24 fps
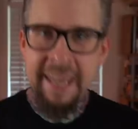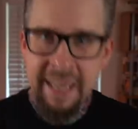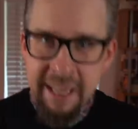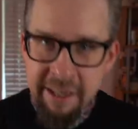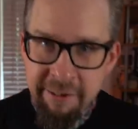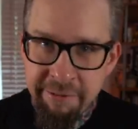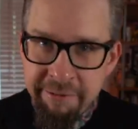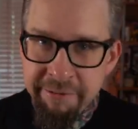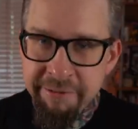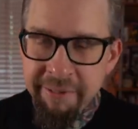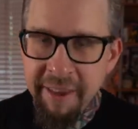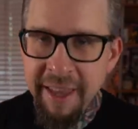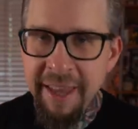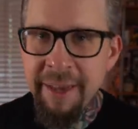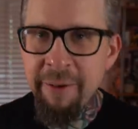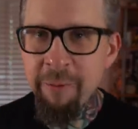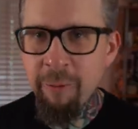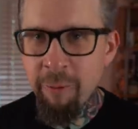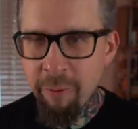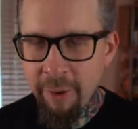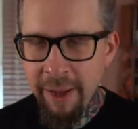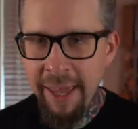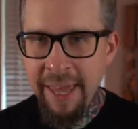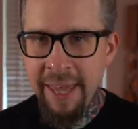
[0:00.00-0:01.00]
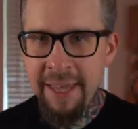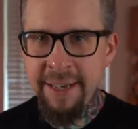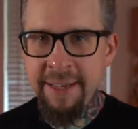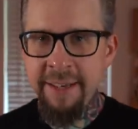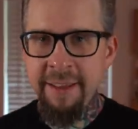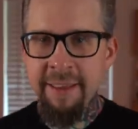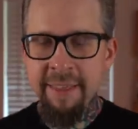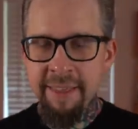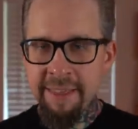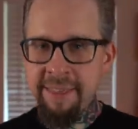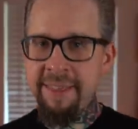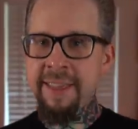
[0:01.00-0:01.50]
If and
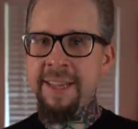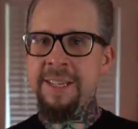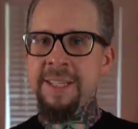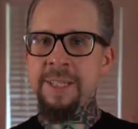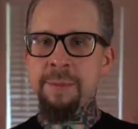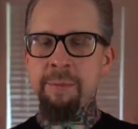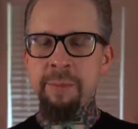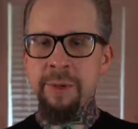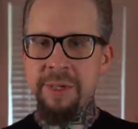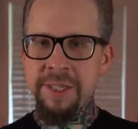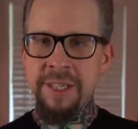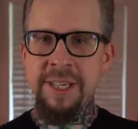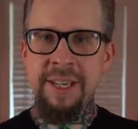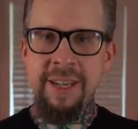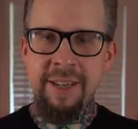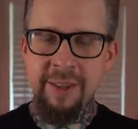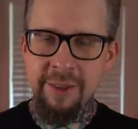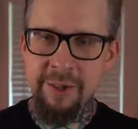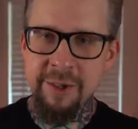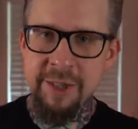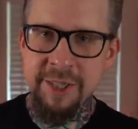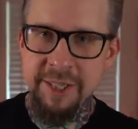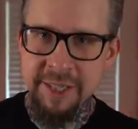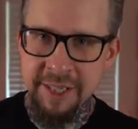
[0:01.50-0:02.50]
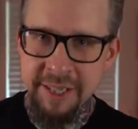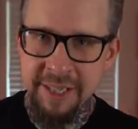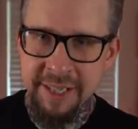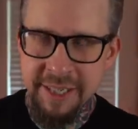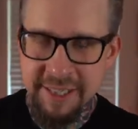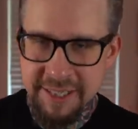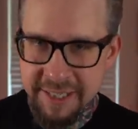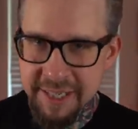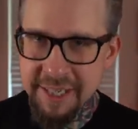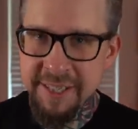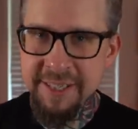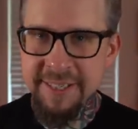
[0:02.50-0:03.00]
when this particular study
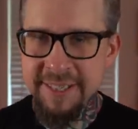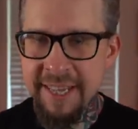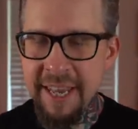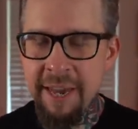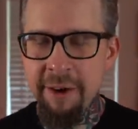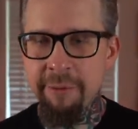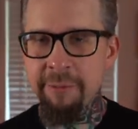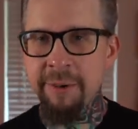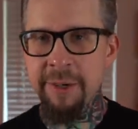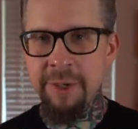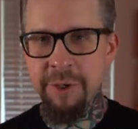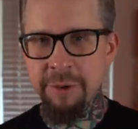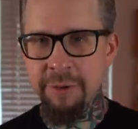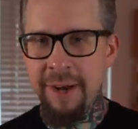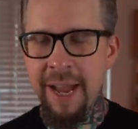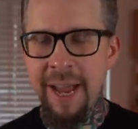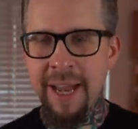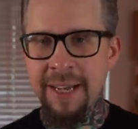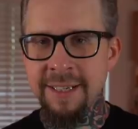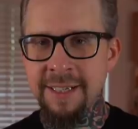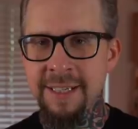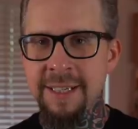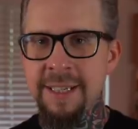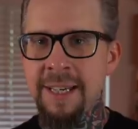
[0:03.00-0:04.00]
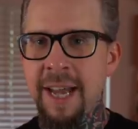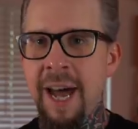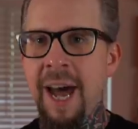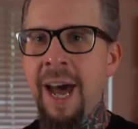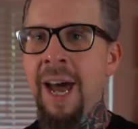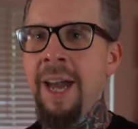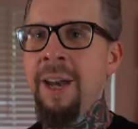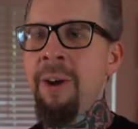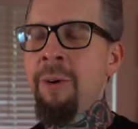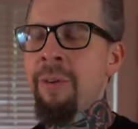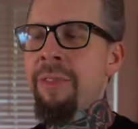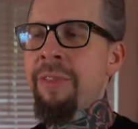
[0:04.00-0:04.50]
does get retracted,
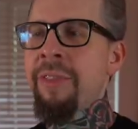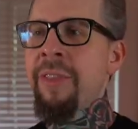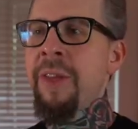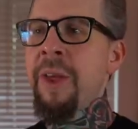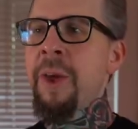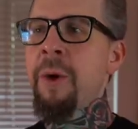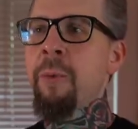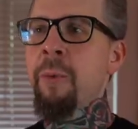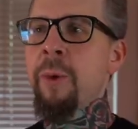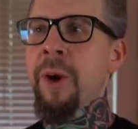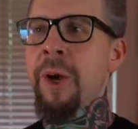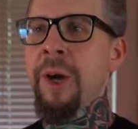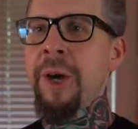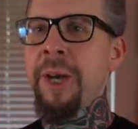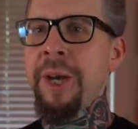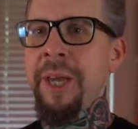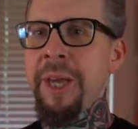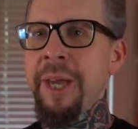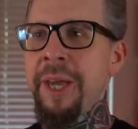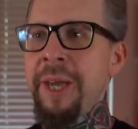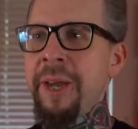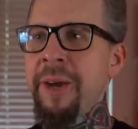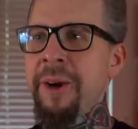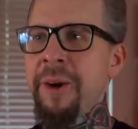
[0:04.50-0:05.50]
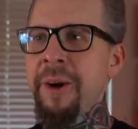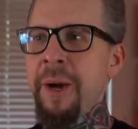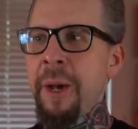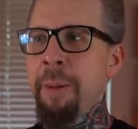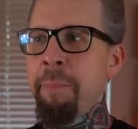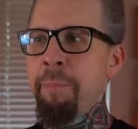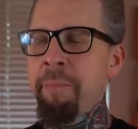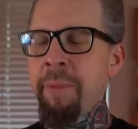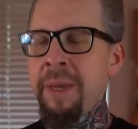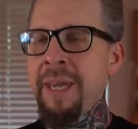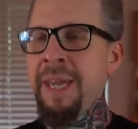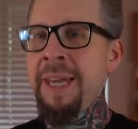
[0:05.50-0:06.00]
I don't think we're gonna hear a
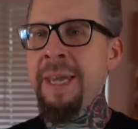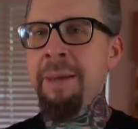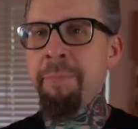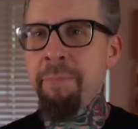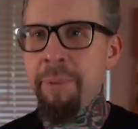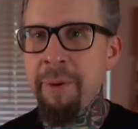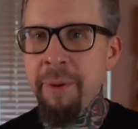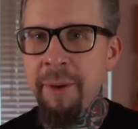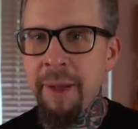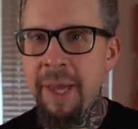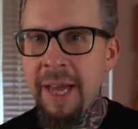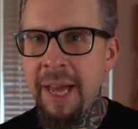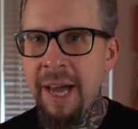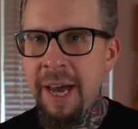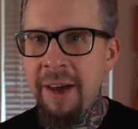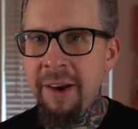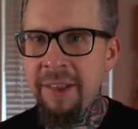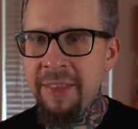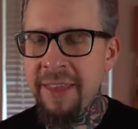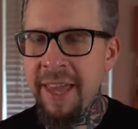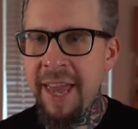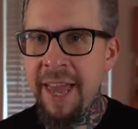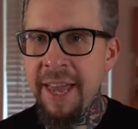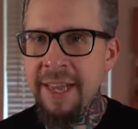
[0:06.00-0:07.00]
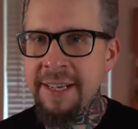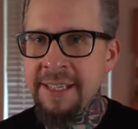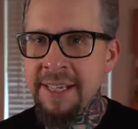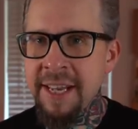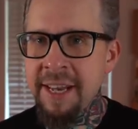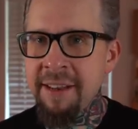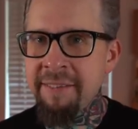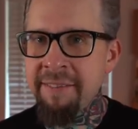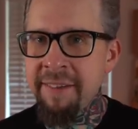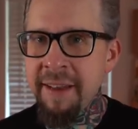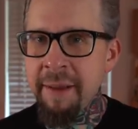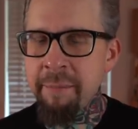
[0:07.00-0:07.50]
peep out of the
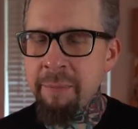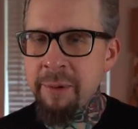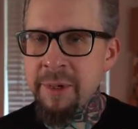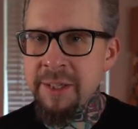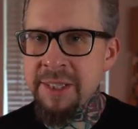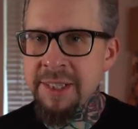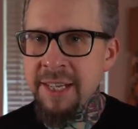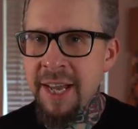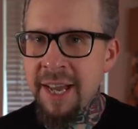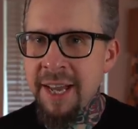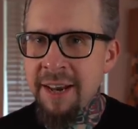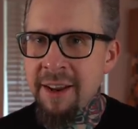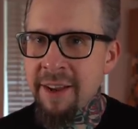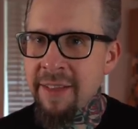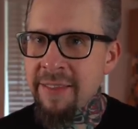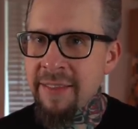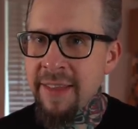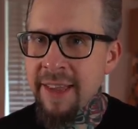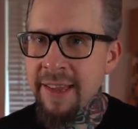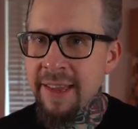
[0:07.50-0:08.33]
anti-vapor side on